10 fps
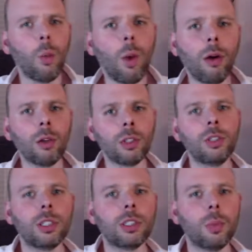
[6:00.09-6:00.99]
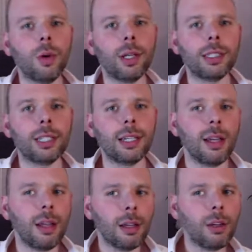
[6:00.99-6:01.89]
where else are you disappointed?
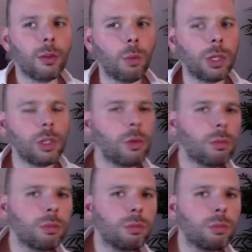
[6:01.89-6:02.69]
Why don't you